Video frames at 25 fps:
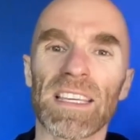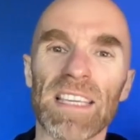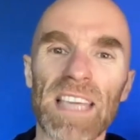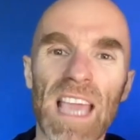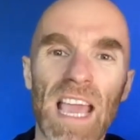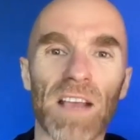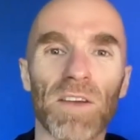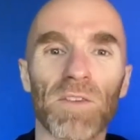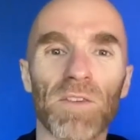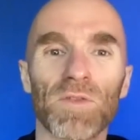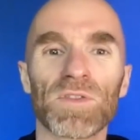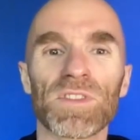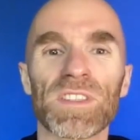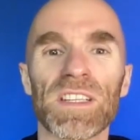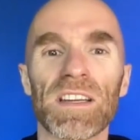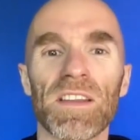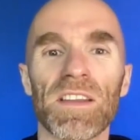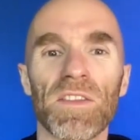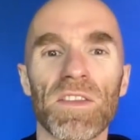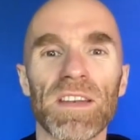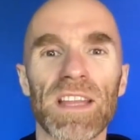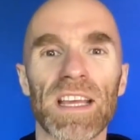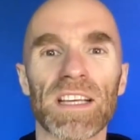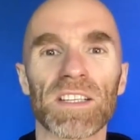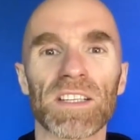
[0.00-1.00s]
yeah, Christina of
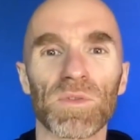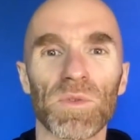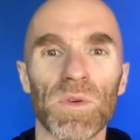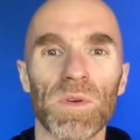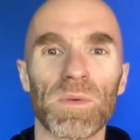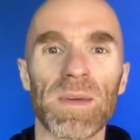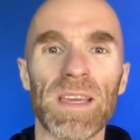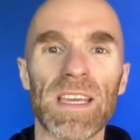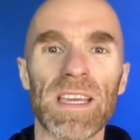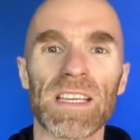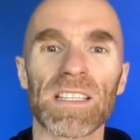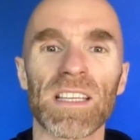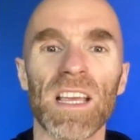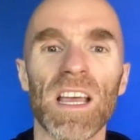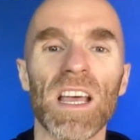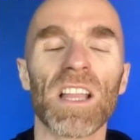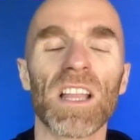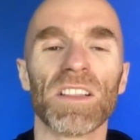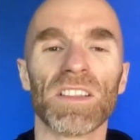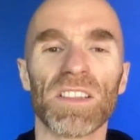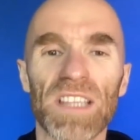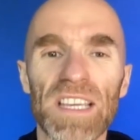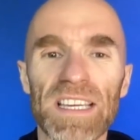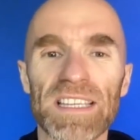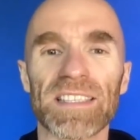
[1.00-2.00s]
the next 3 weeks,
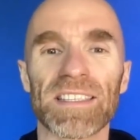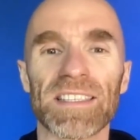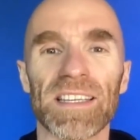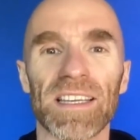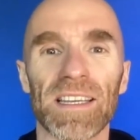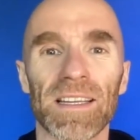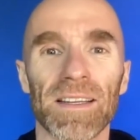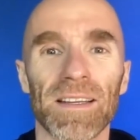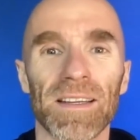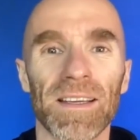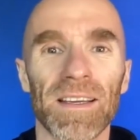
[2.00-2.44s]
listen,